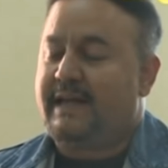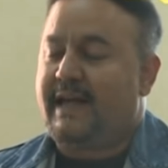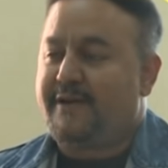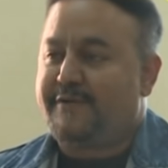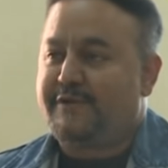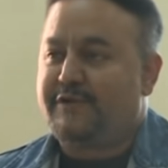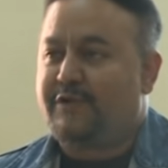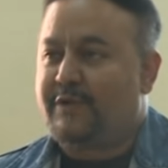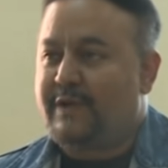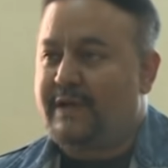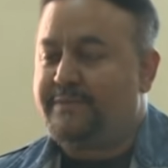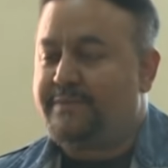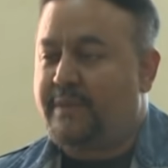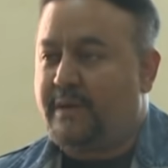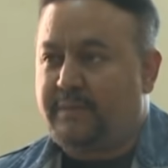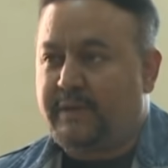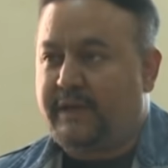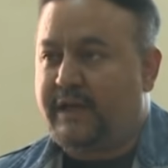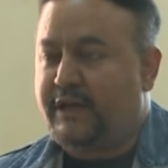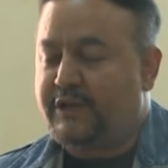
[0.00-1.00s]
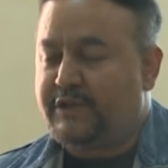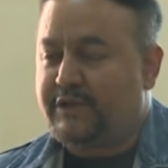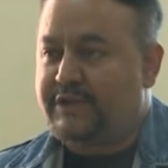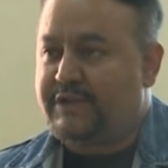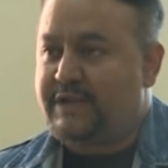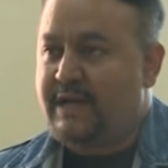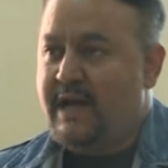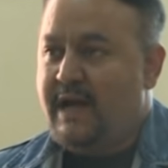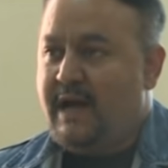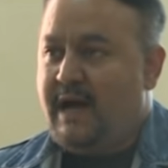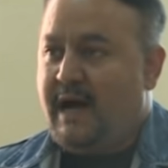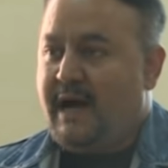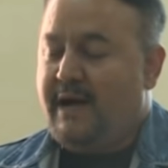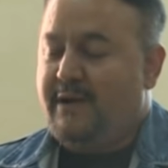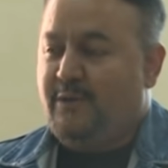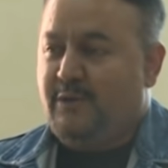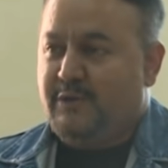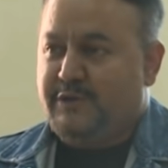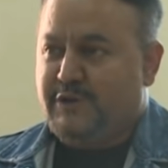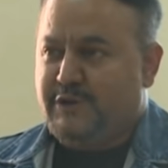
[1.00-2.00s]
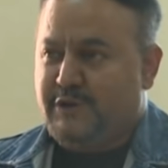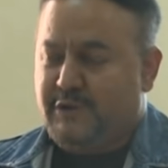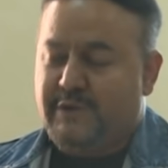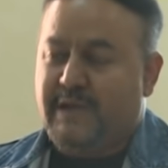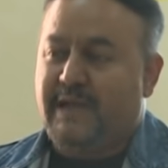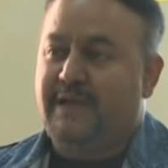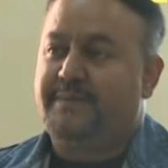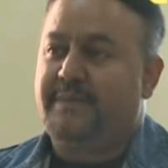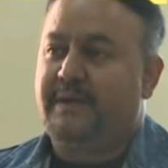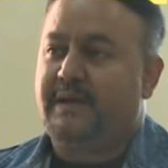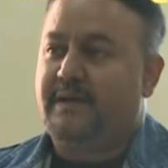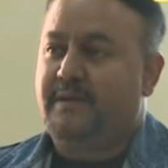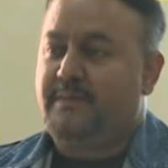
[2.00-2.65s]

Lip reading: Eritrean publications. I want you to tell me